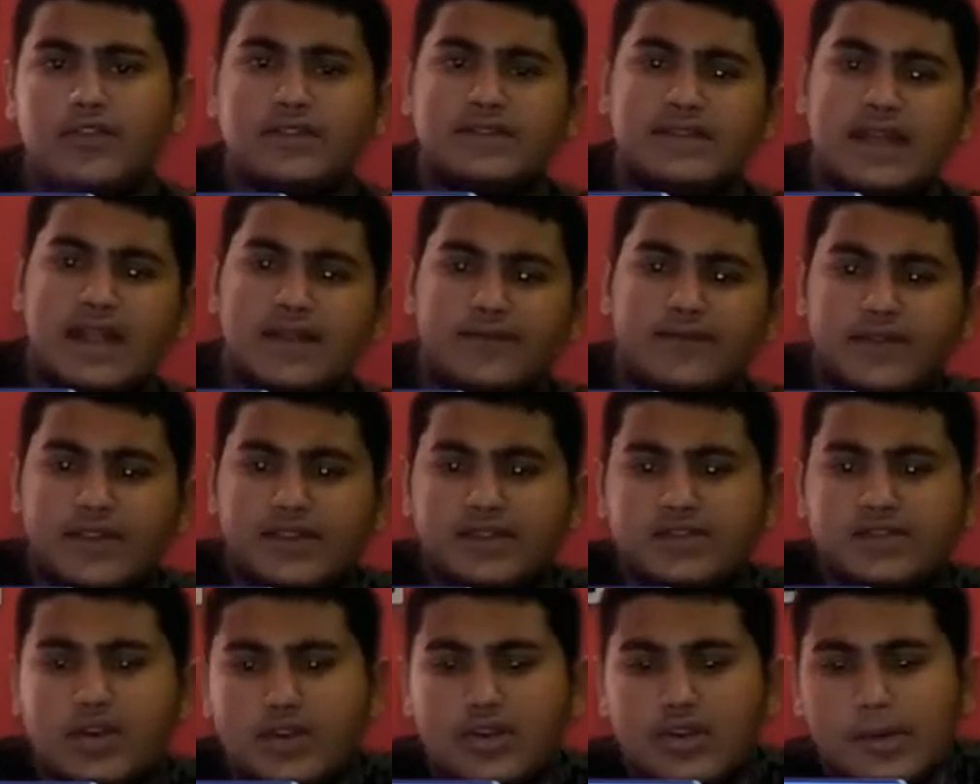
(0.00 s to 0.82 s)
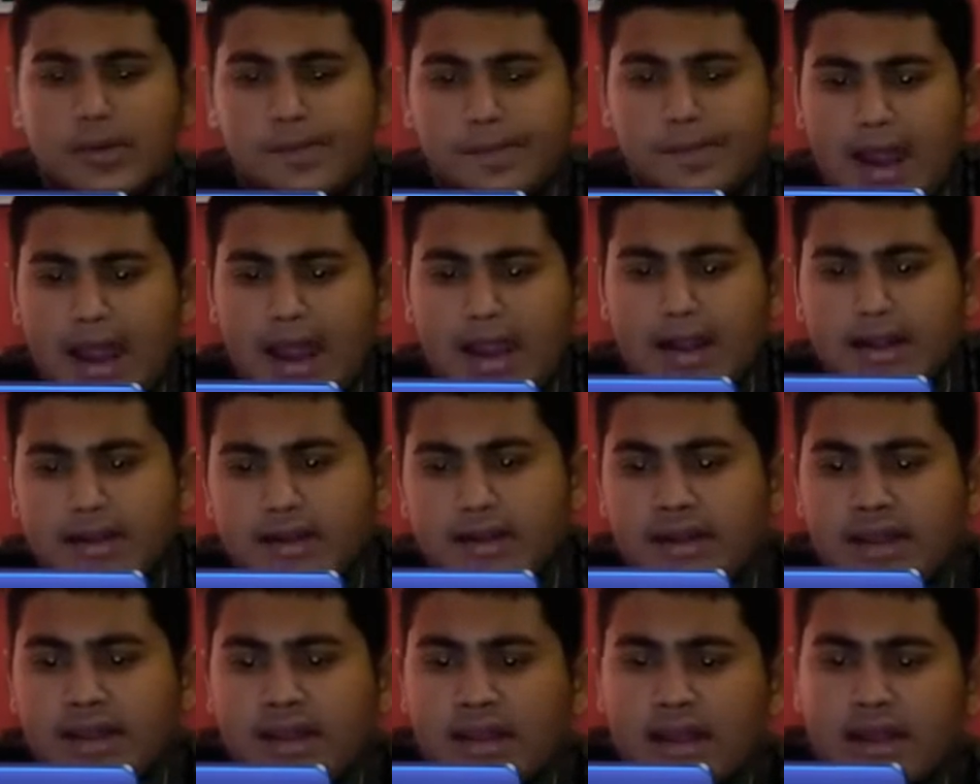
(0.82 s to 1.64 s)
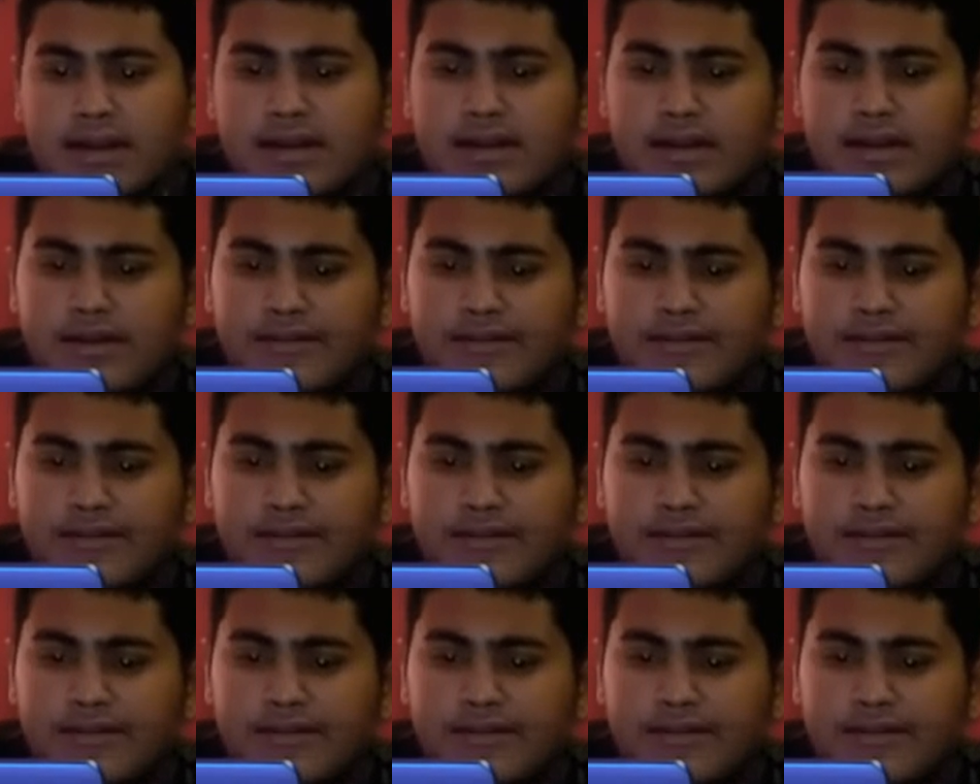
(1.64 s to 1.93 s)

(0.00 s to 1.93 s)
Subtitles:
selfie is not your priority, and